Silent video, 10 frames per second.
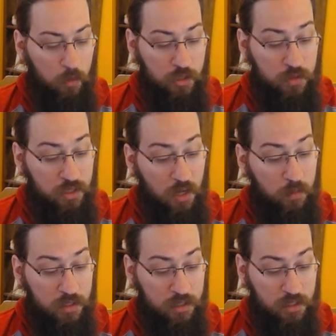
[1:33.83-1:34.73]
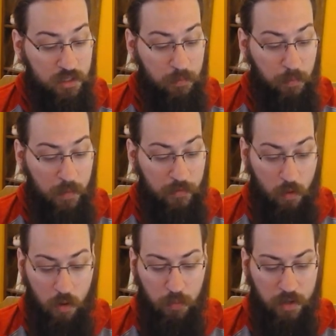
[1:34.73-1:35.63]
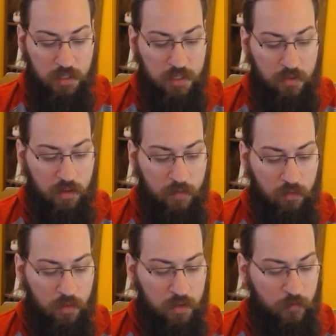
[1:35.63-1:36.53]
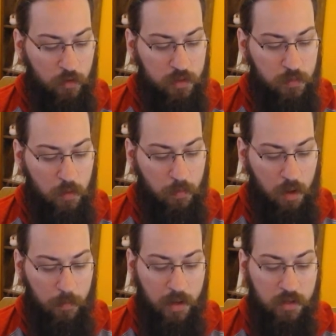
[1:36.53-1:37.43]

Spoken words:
What you saw was the assistant bomb thrower pressing down the lever on the phony smoke bomb,